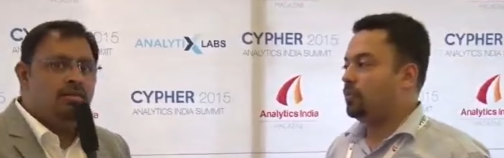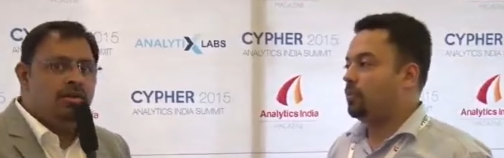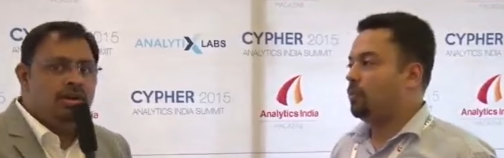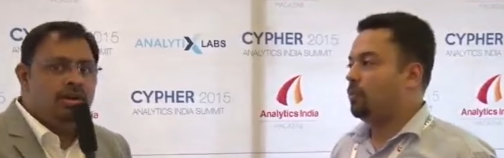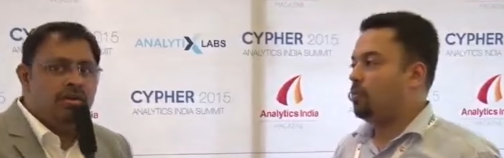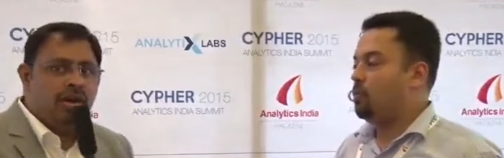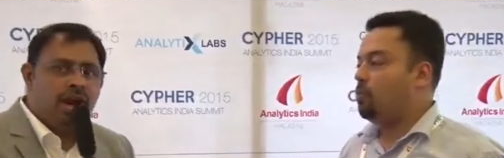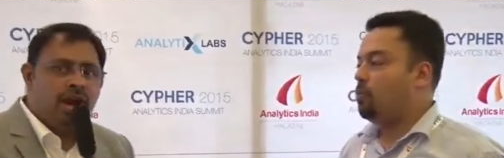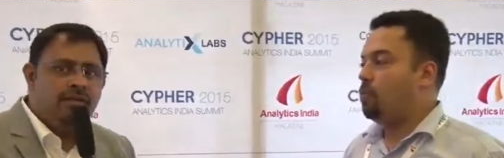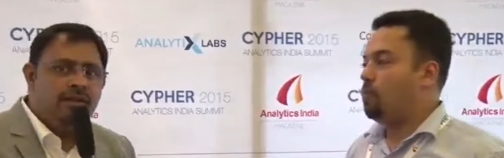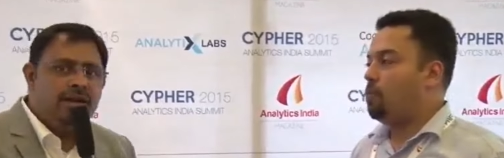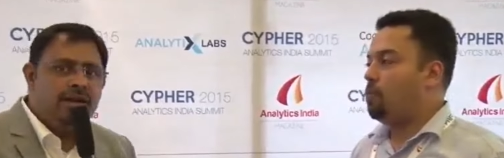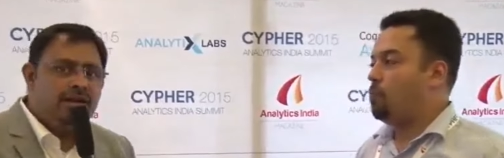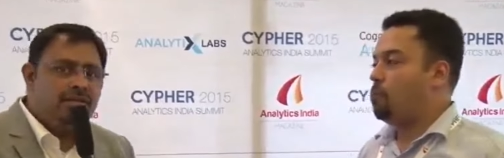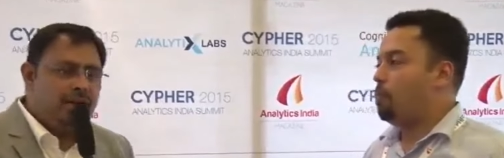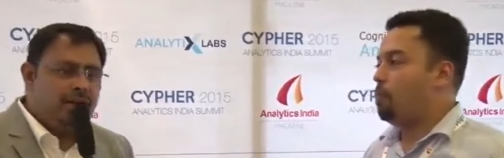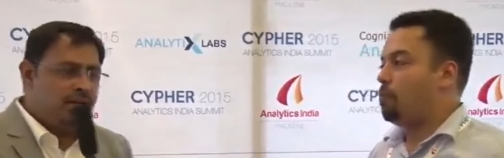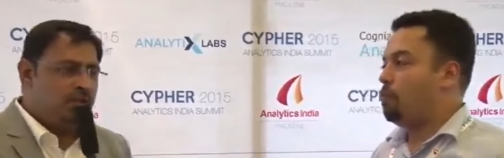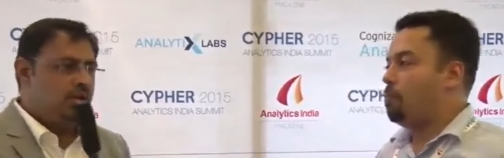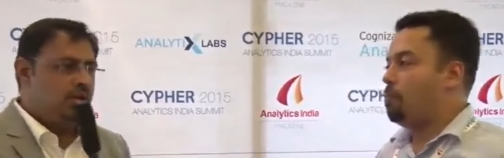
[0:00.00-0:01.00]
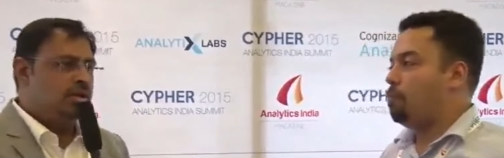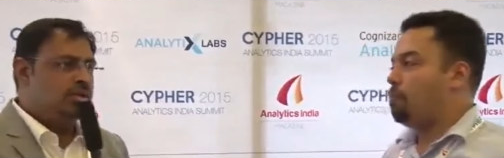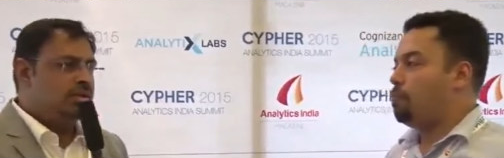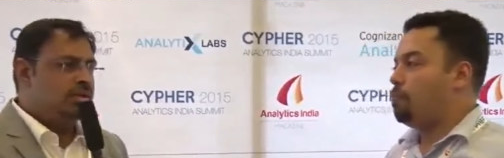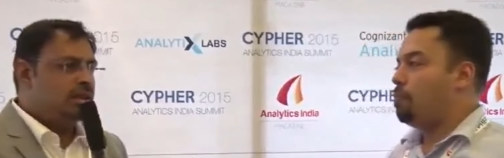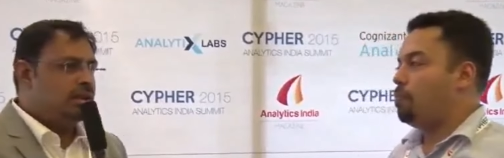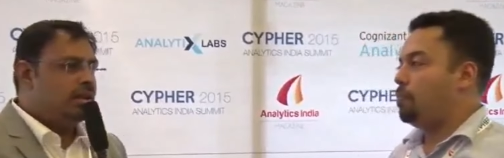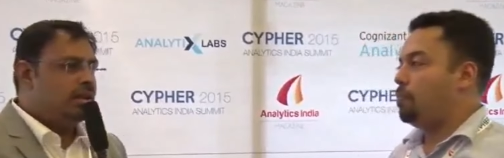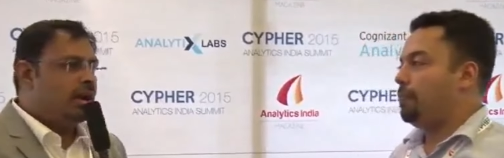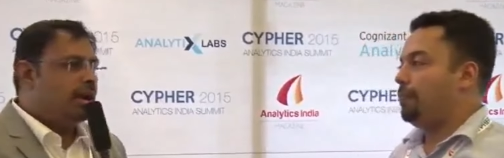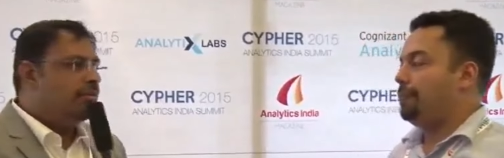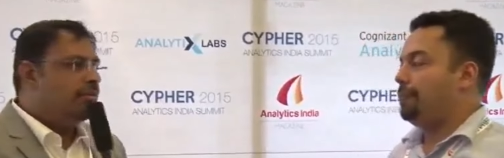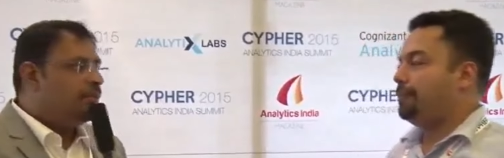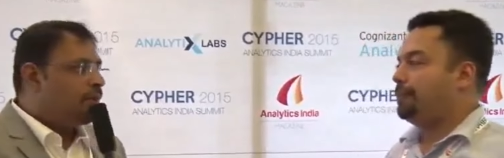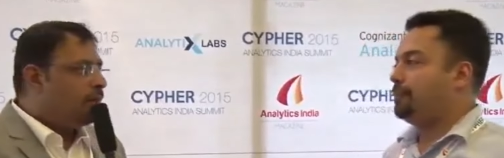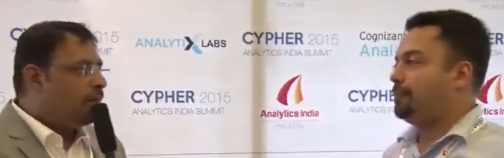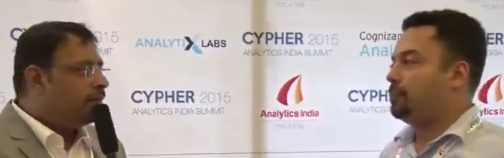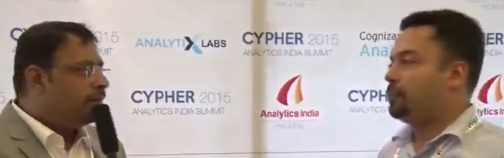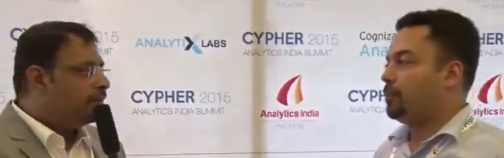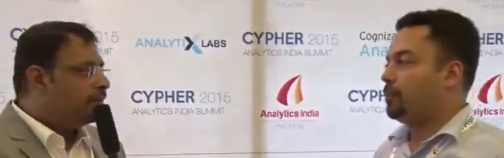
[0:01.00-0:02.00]
Speaker 1: we drive interventions in the right
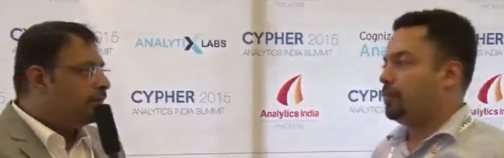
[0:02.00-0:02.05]
form.